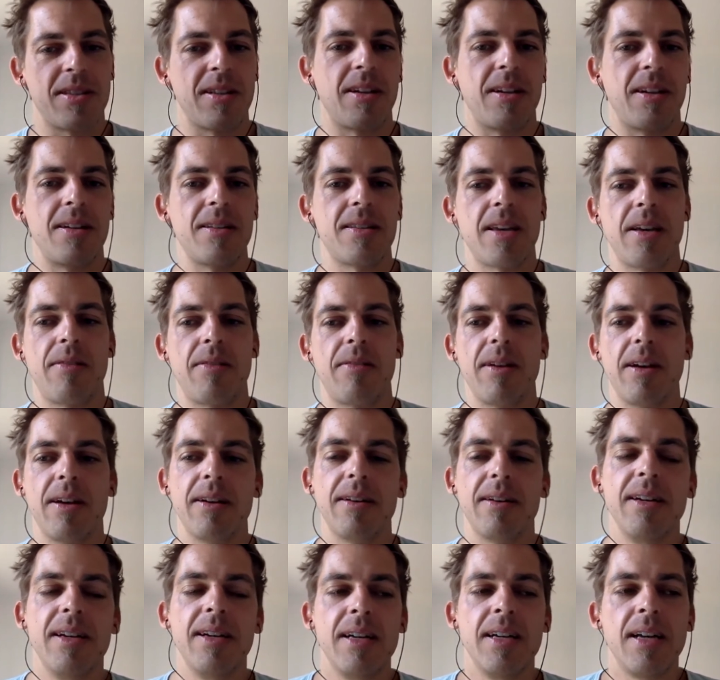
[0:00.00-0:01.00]
in this area.
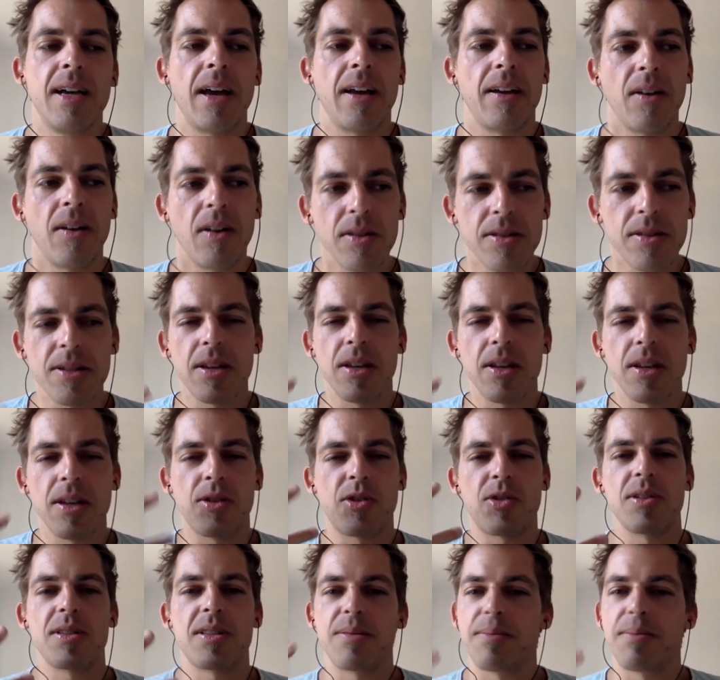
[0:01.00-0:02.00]
It also
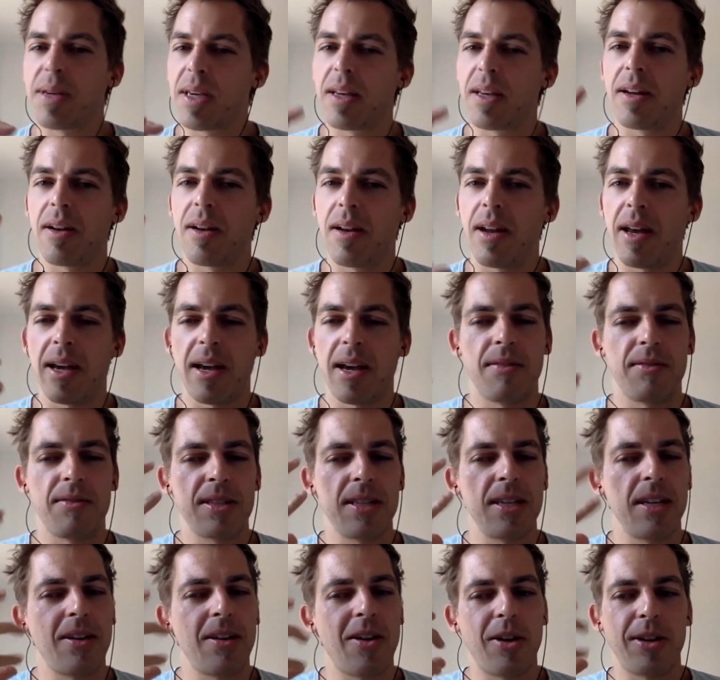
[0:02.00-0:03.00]
interests me, like kind of
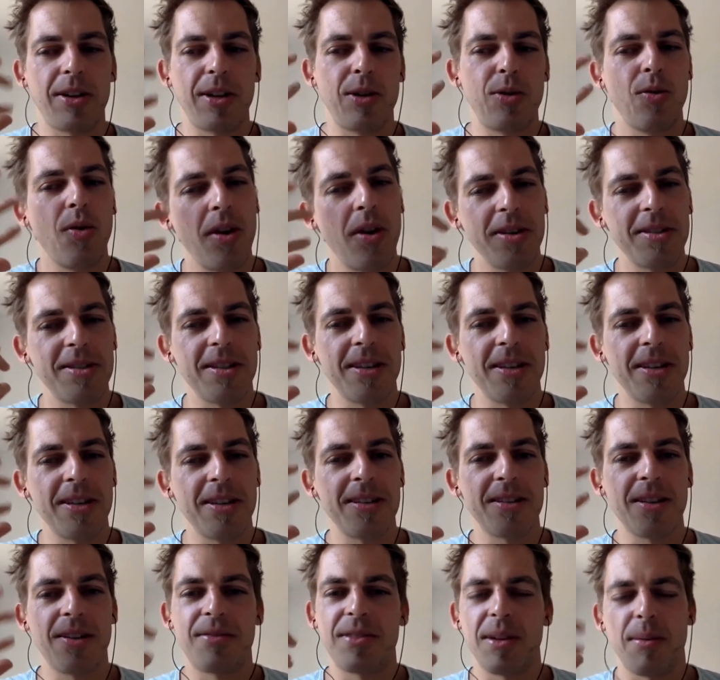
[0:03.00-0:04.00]
seeing all the nuances
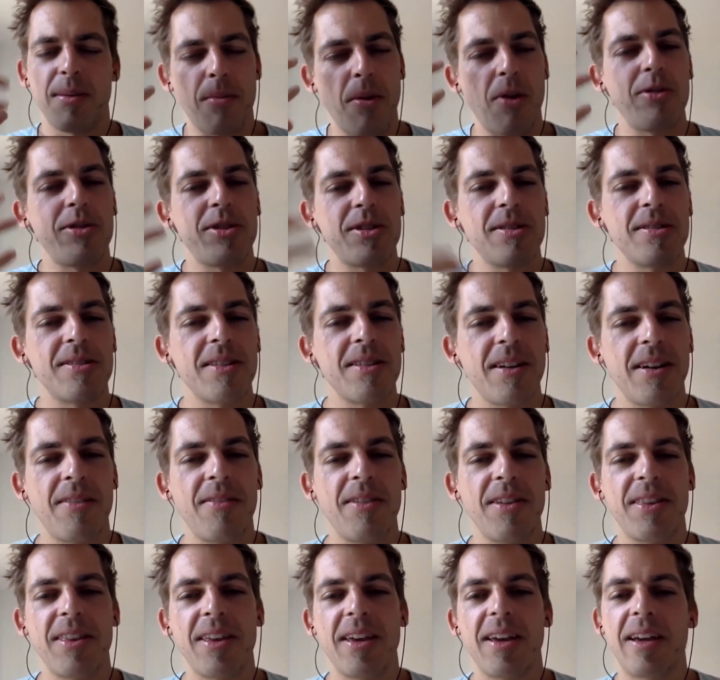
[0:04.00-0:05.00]
of the emotions and
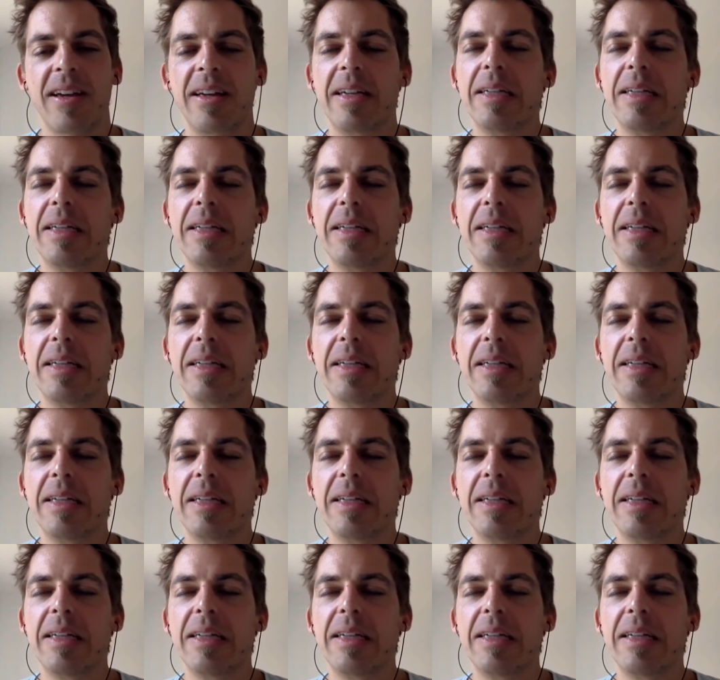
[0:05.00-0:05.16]
everything.